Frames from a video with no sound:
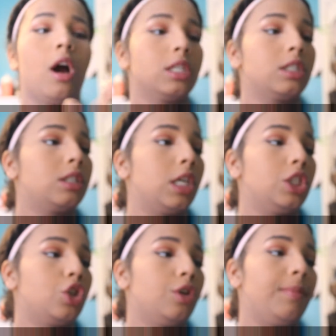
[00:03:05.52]
are
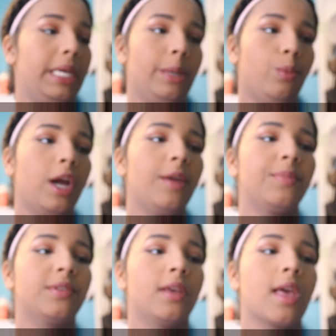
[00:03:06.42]
such good makeup
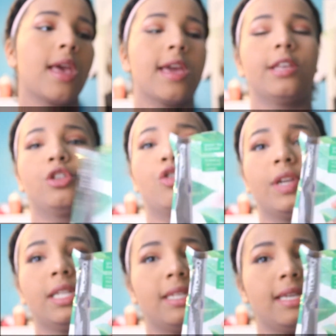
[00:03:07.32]
wipes. It's
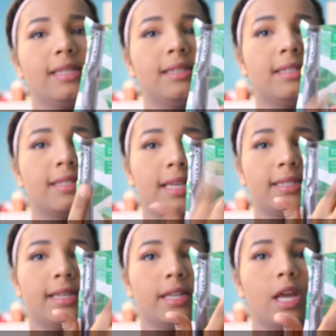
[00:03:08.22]
green tea
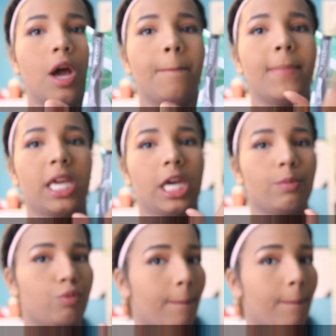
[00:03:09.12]
scented makeup